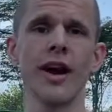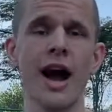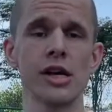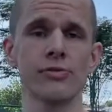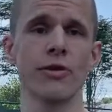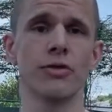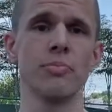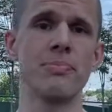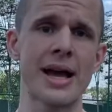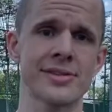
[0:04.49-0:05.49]
guys one of the
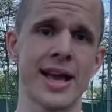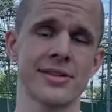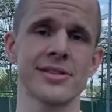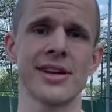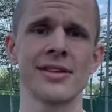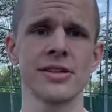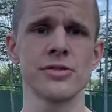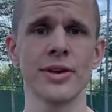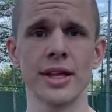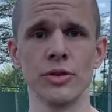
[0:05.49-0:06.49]
best exercises
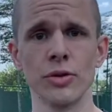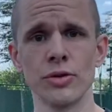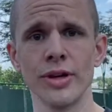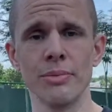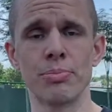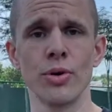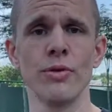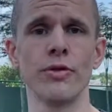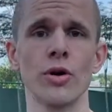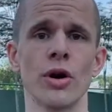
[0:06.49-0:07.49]
you can do to
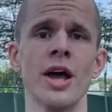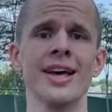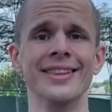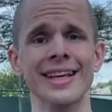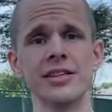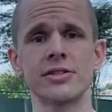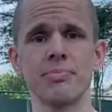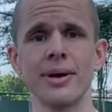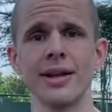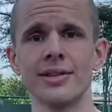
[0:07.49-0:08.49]
improve your knee
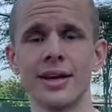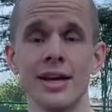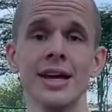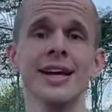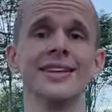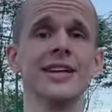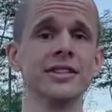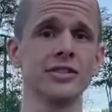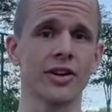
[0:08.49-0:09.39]
stability, that is the